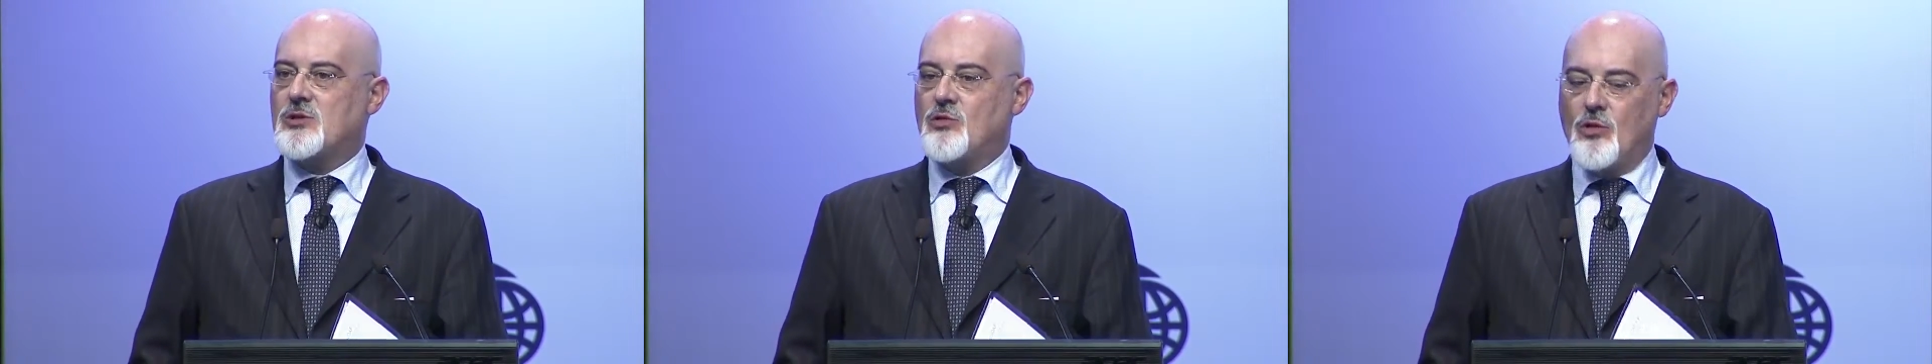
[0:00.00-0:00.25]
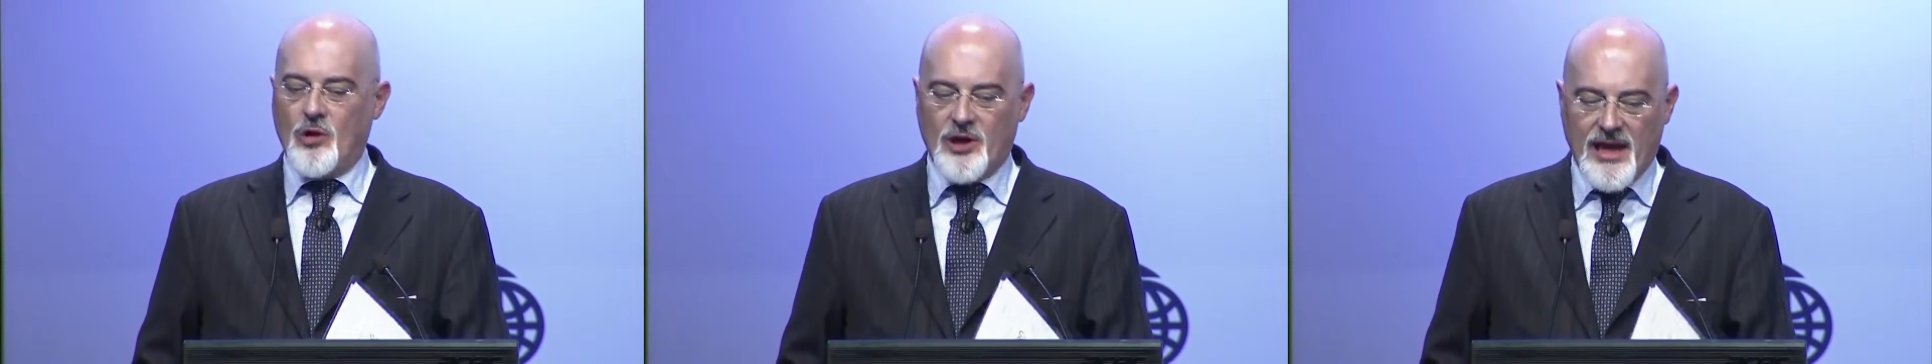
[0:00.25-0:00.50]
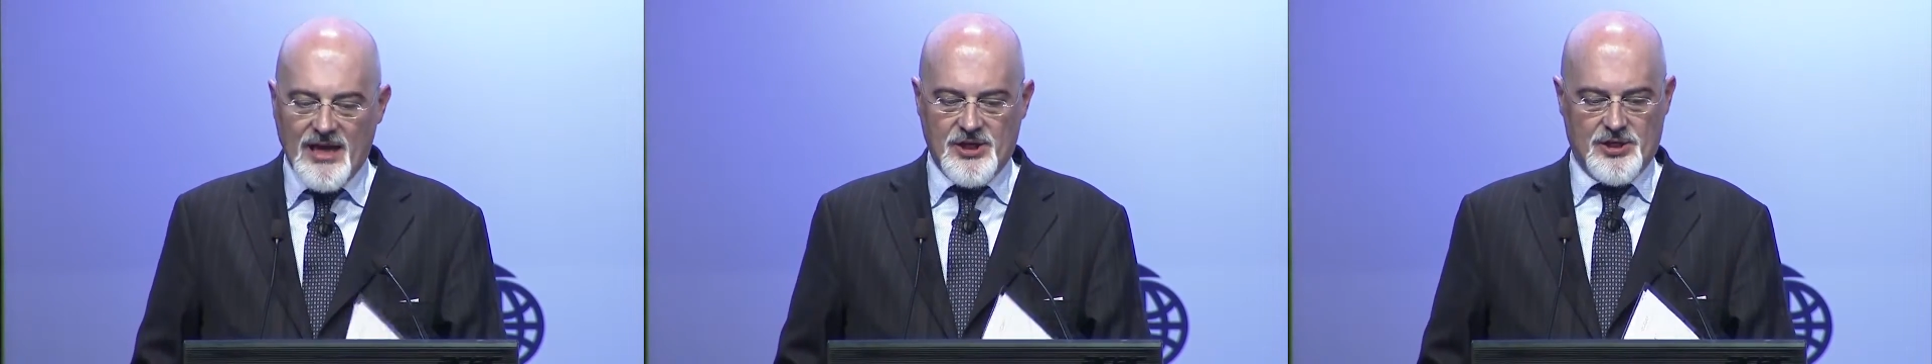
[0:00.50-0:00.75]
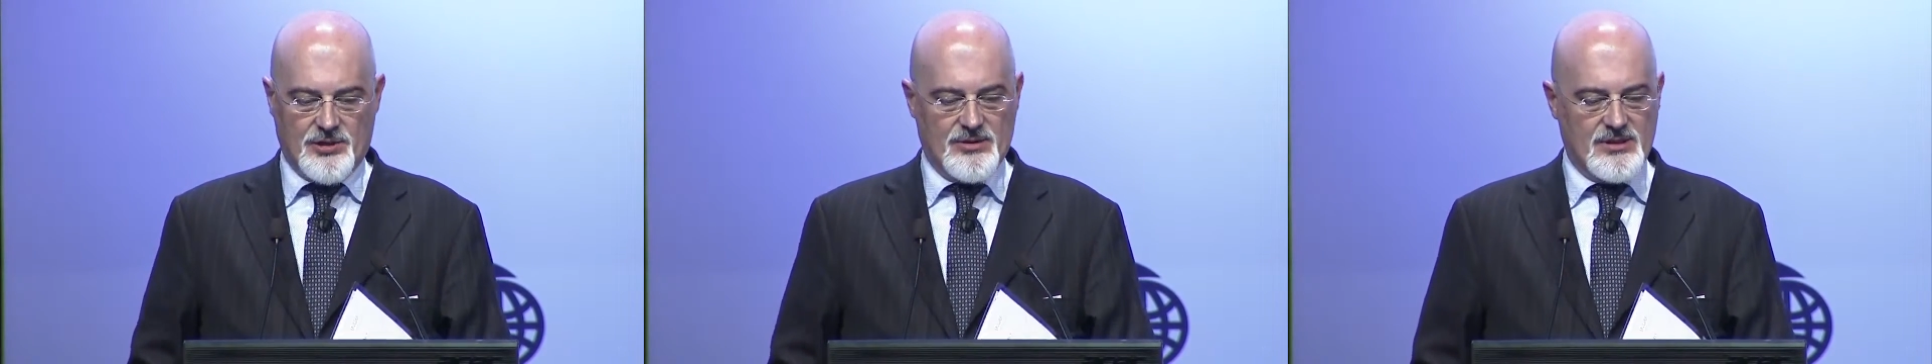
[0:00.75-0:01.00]
to
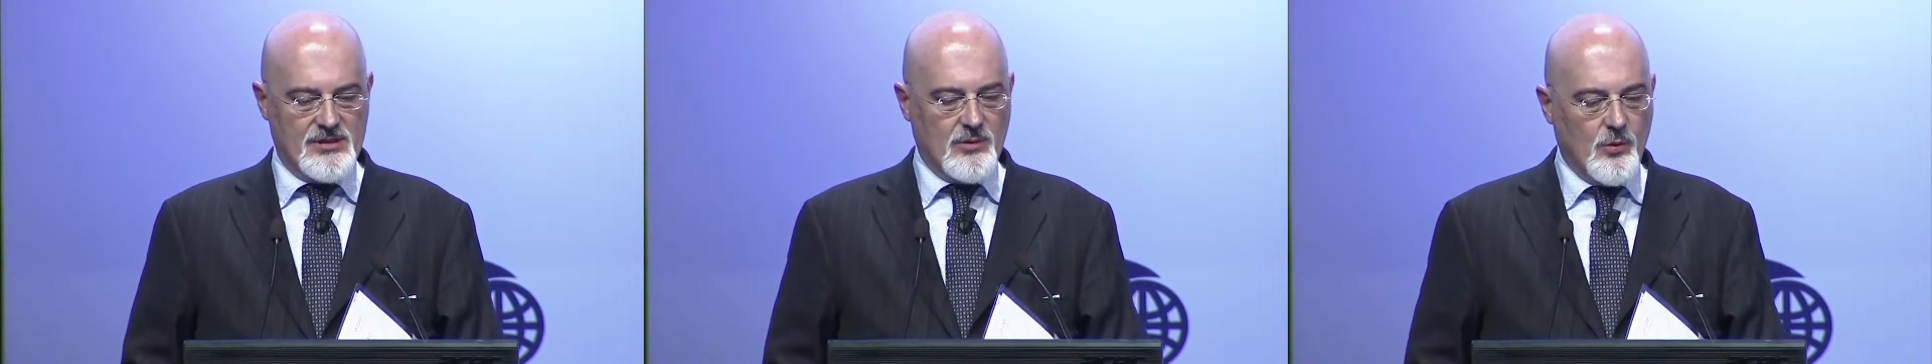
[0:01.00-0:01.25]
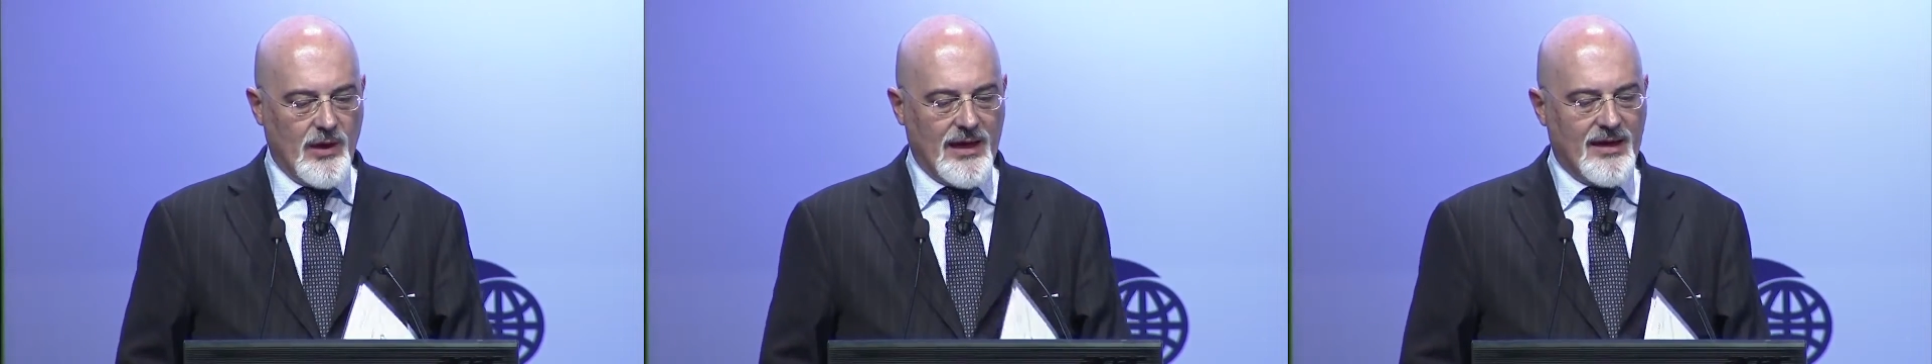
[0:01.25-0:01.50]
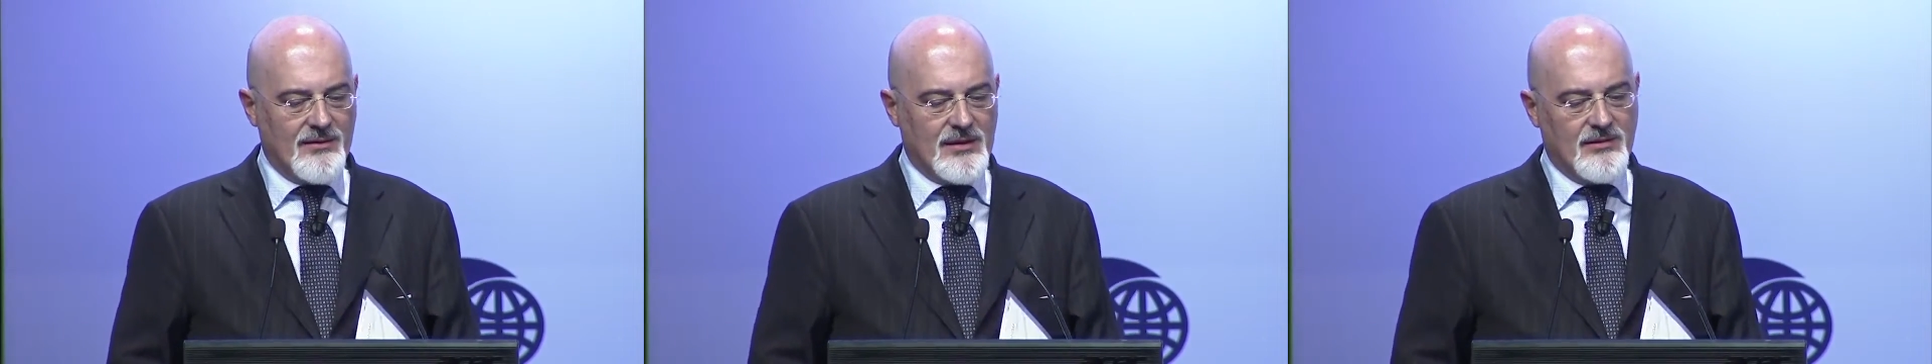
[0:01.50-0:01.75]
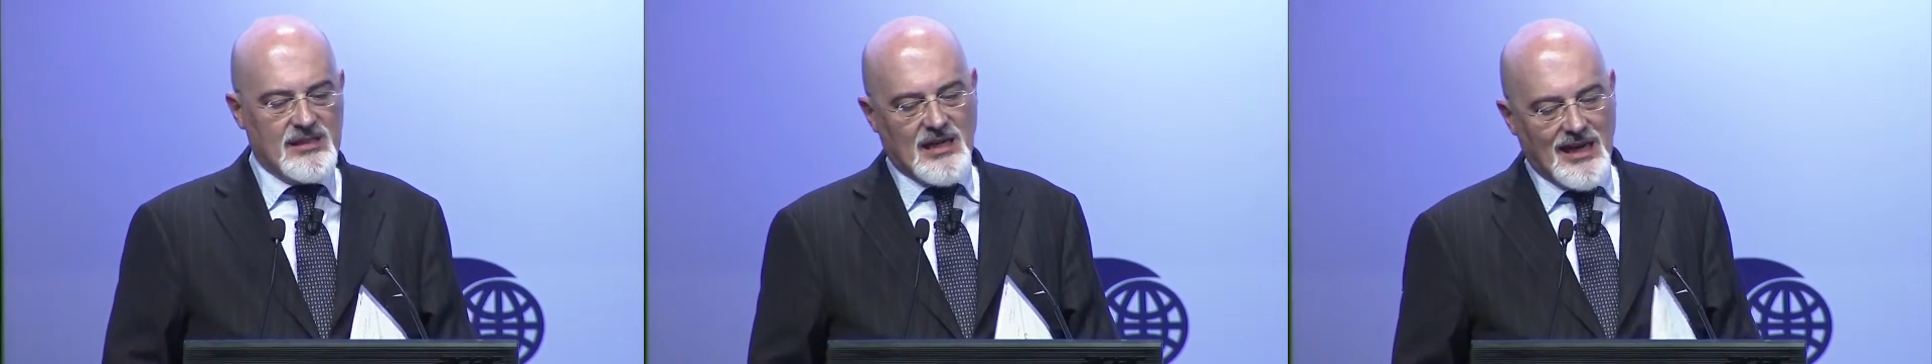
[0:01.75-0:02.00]
locations where
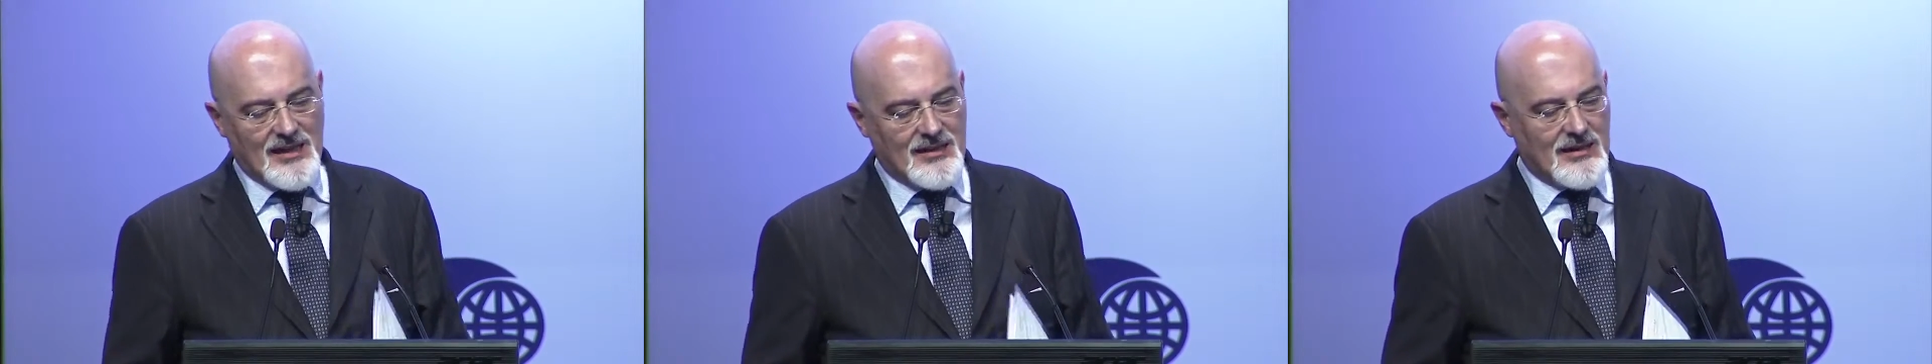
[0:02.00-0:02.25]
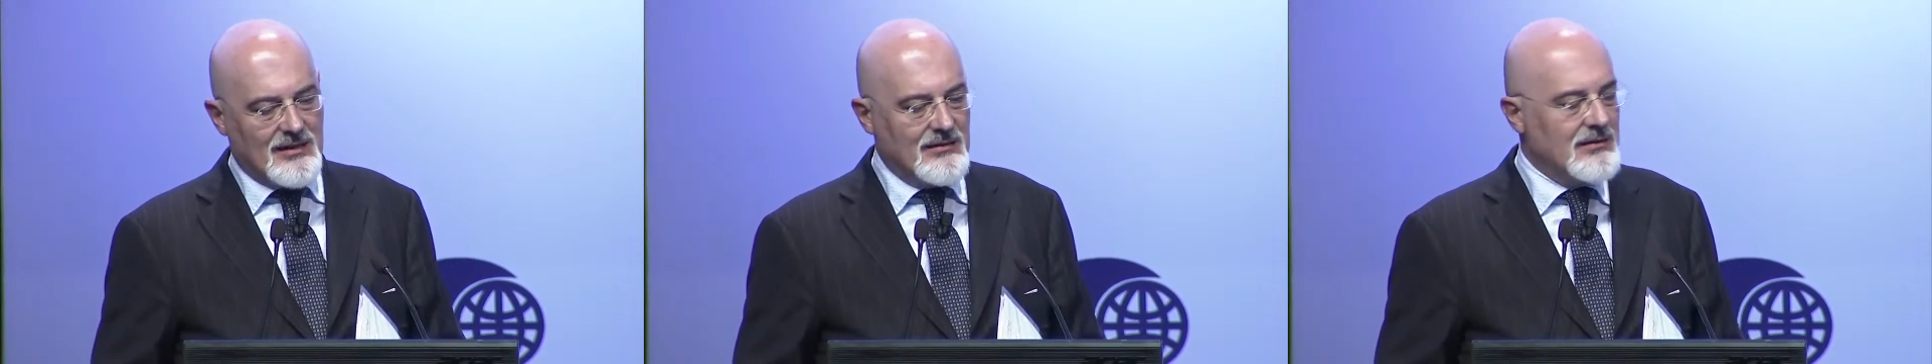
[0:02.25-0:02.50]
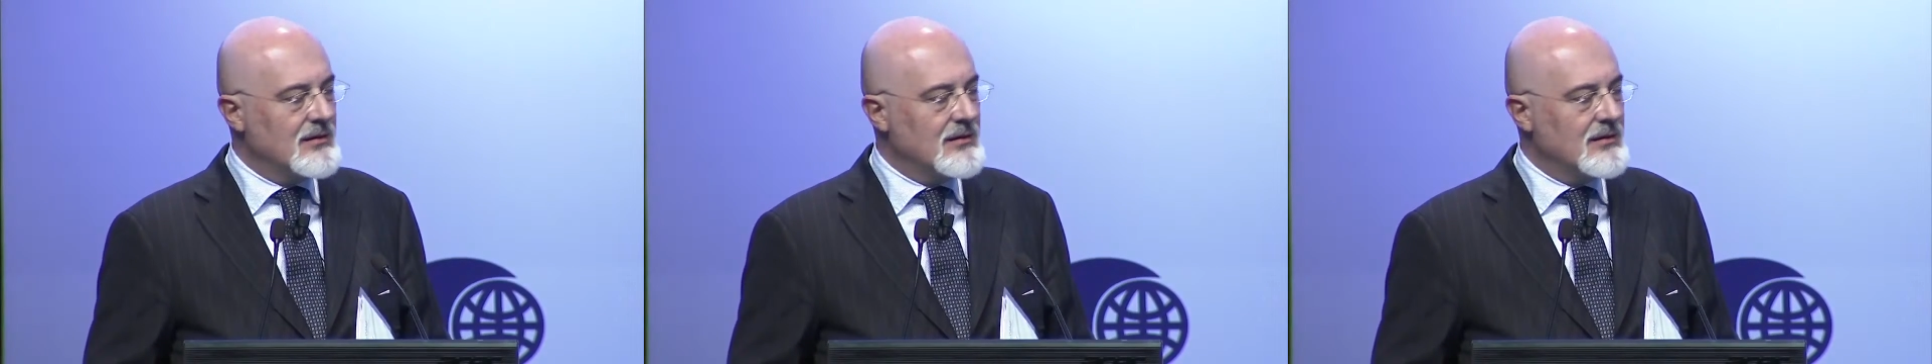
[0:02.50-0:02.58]
there is little